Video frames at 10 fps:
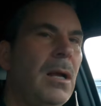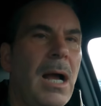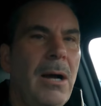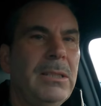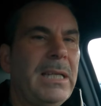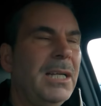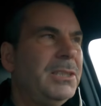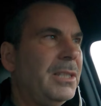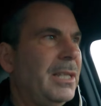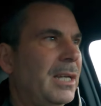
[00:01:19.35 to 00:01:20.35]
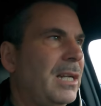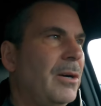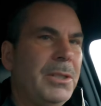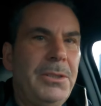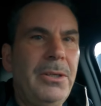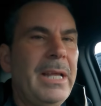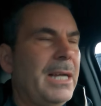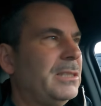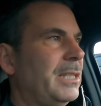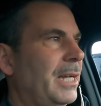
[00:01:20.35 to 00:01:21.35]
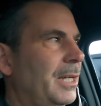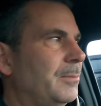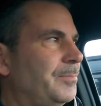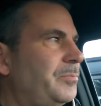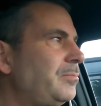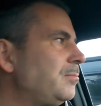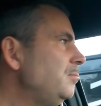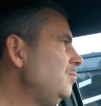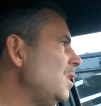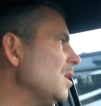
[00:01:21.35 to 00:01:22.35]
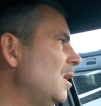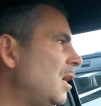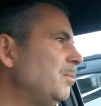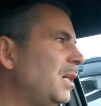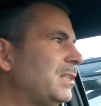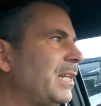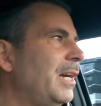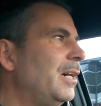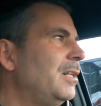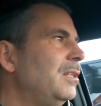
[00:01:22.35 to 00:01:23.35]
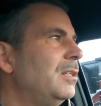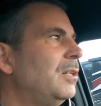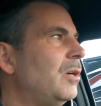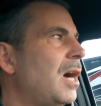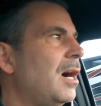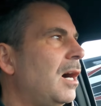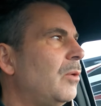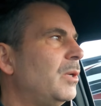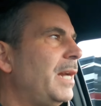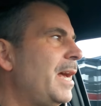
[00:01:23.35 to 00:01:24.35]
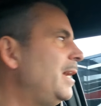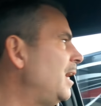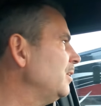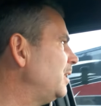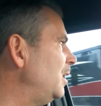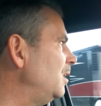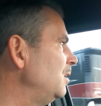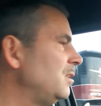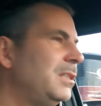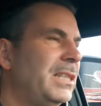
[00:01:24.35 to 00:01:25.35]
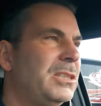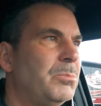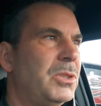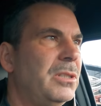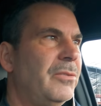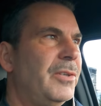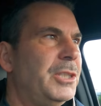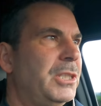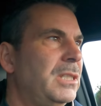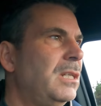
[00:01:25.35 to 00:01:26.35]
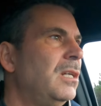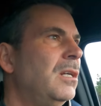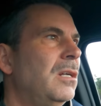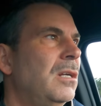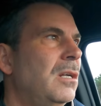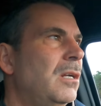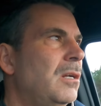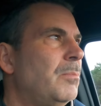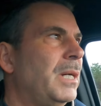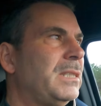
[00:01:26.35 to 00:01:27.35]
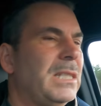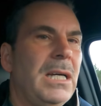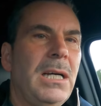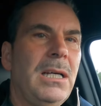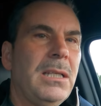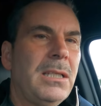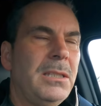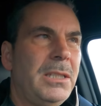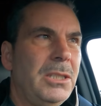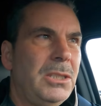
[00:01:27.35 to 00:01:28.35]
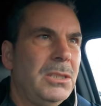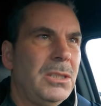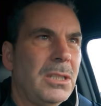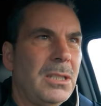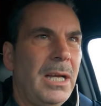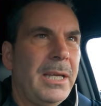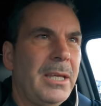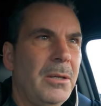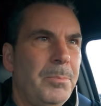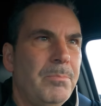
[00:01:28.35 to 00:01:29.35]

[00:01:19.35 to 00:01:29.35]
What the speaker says: I was actually thinking I would do that today. I'm not scared. Would have head out there, did some tuna fishing, but conditions look like it